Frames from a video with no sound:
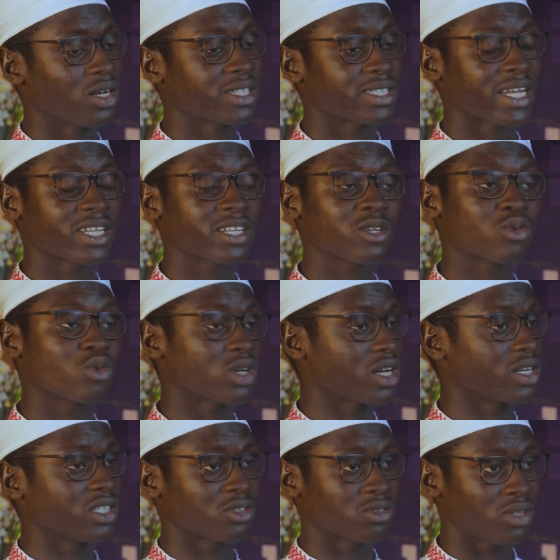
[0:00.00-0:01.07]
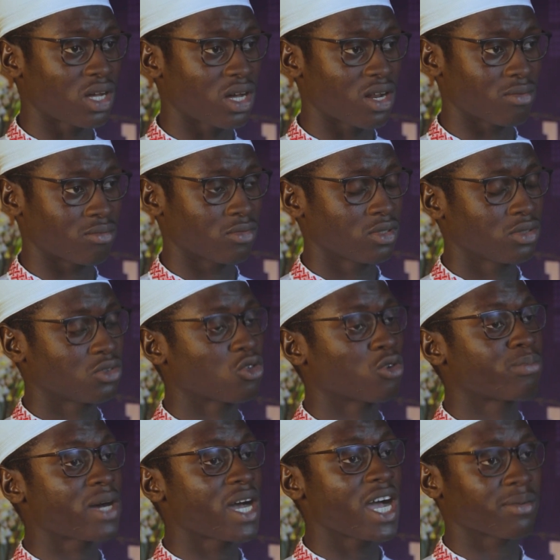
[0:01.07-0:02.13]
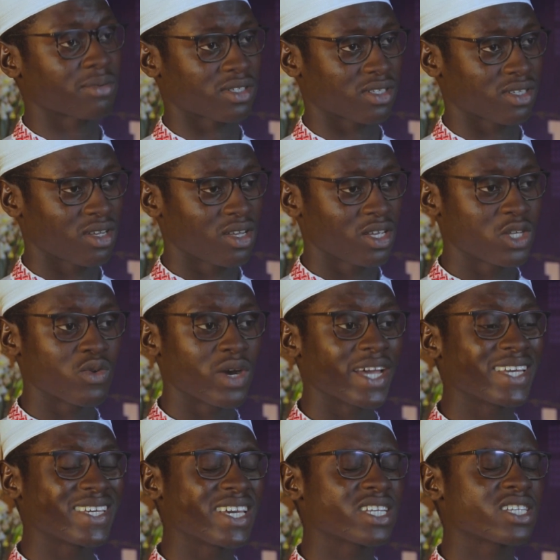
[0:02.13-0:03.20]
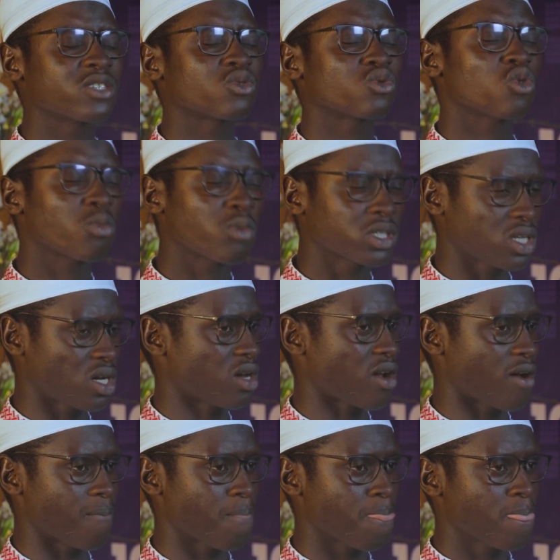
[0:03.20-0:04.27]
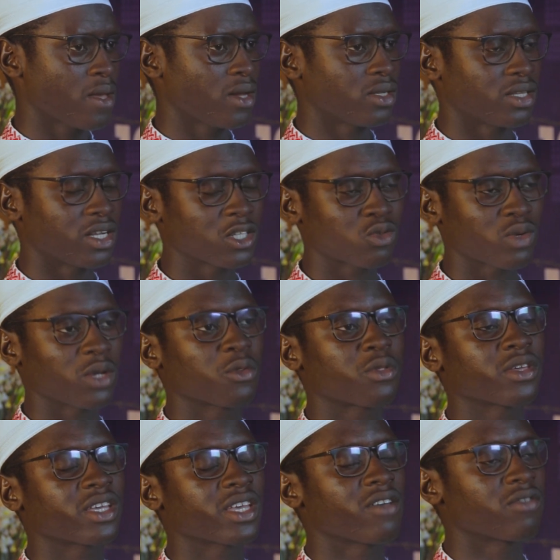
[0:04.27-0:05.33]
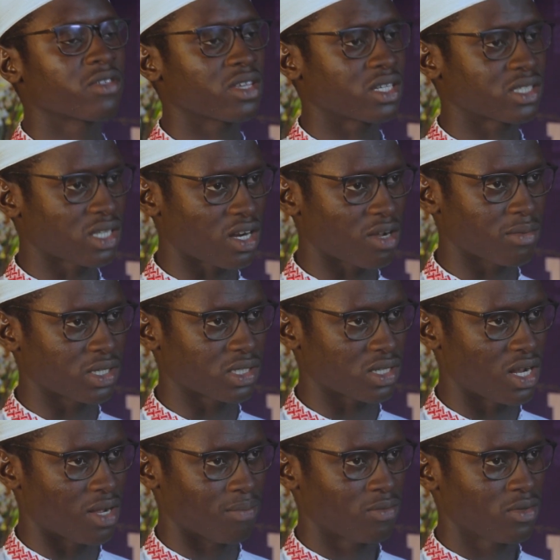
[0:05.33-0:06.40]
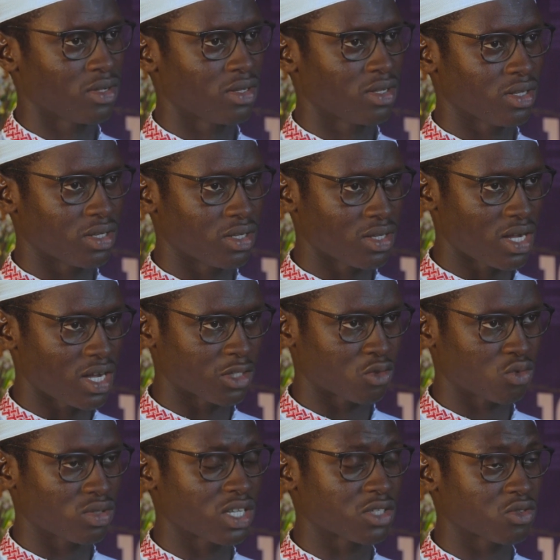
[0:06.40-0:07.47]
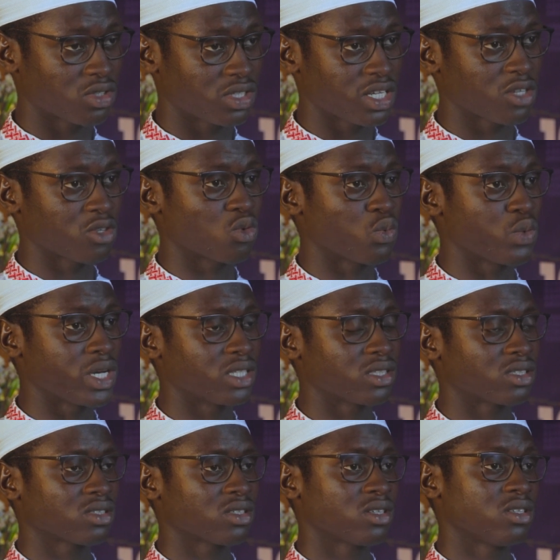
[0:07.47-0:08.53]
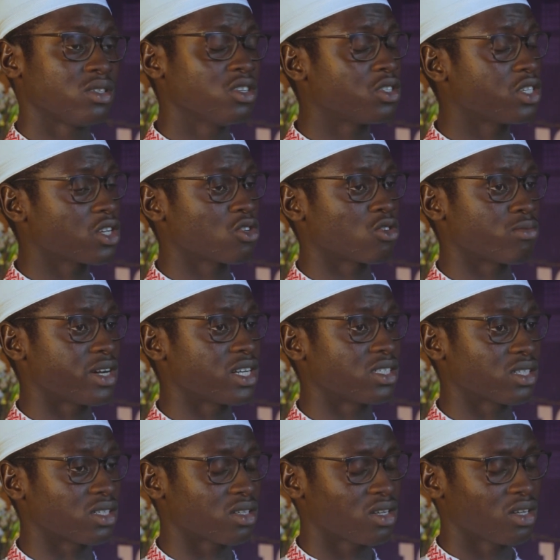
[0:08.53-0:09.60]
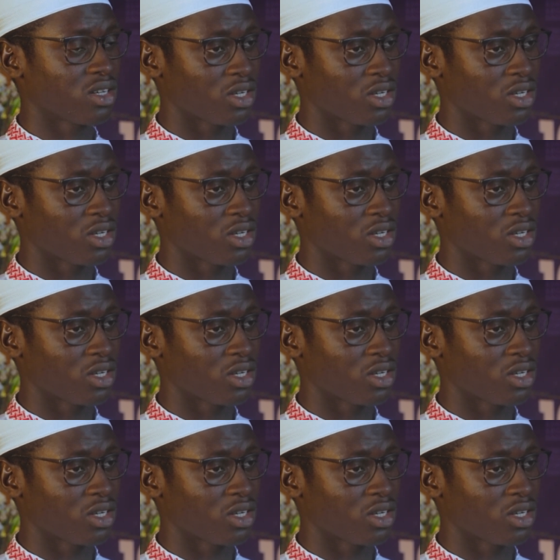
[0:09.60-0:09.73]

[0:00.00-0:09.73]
Reciting the Quran is not haram. So perhaps you are engaging too much haram. That is why you think everything is haram in Islam. As soon as you change your ways, you change your mindset,